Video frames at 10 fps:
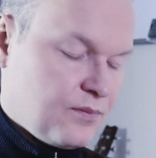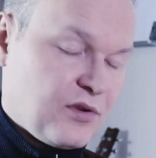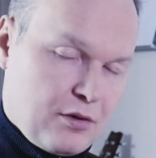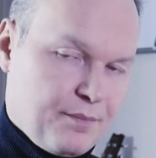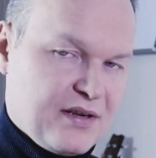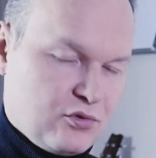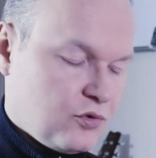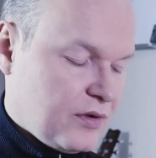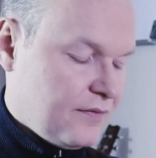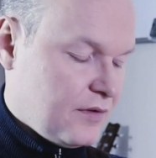you know, bend to
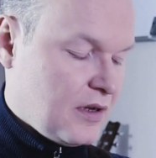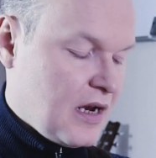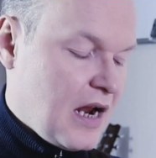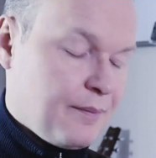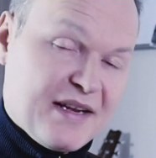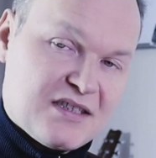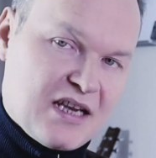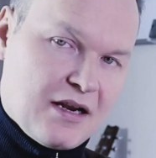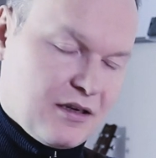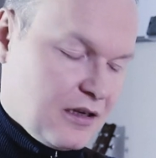12, unbend
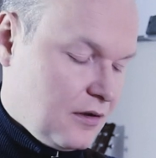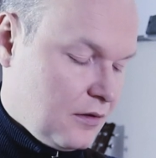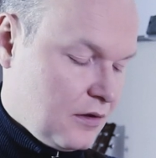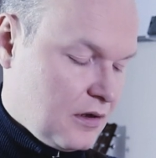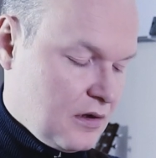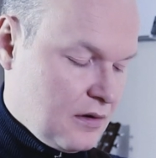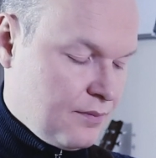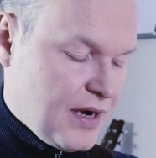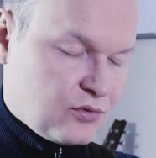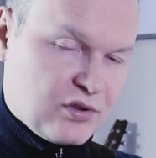silently,
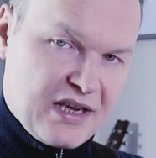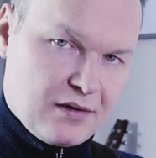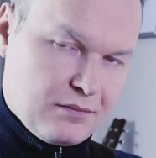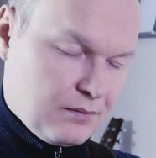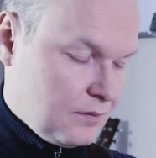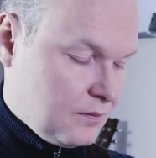back to 10,